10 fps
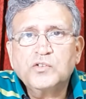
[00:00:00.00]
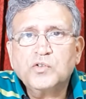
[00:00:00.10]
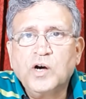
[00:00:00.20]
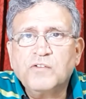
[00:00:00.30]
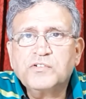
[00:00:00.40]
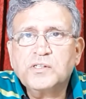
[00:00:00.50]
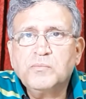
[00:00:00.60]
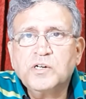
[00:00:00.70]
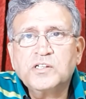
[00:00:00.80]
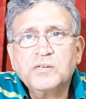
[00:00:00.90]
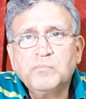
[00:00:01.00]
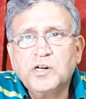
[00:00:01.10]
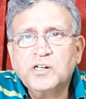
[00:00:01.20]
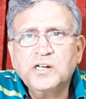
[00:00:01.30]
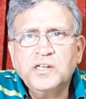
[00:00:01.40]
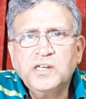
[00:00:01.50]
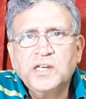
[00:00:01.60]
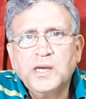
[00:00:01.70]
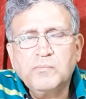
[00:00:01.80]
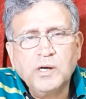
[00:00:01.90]
So after the murder, he
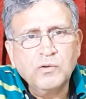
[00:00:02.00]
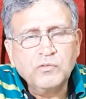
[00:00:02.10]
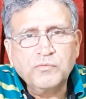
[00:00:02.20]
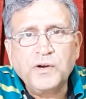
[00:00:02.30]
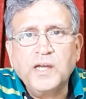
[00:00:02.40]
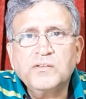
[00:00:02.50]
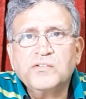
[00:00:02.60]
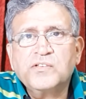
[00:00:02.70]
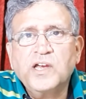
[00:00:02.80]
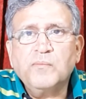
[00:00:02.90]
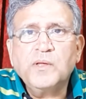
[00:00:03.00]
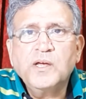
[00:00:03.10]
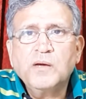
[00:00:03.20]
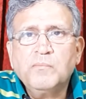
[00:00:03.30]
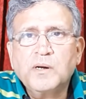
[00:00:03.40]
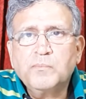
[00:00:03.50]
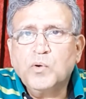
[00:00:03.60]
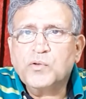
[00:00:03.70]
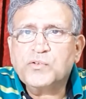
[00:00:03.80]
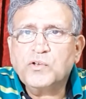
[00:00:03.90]
came down to find the same, but
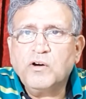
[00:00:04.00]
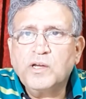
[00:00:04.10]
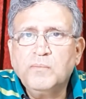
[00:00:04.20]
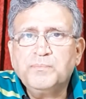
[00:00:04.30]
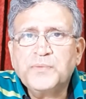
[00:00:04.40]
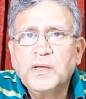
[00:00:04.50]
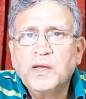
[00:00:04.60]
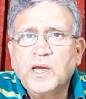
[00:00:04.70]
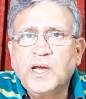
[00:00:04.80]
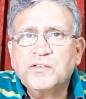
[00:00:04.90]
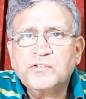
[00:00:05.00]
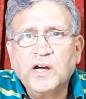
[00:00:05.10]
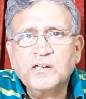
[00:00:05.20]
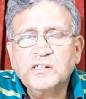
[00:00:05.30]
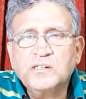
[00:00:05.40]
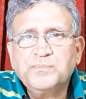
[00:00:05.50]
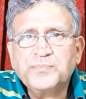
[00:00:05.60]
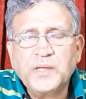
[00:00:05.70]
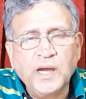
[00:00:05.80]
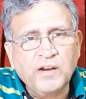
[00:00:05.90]
Bose saw him and started
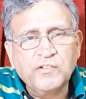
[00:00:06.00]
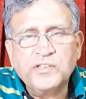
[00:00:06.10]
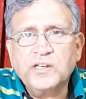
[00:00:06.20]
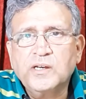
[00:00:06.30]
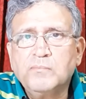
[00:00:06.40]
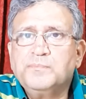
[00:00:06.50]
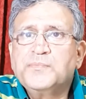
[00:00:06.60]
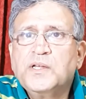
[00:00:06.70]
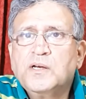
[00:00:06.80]
harassing him.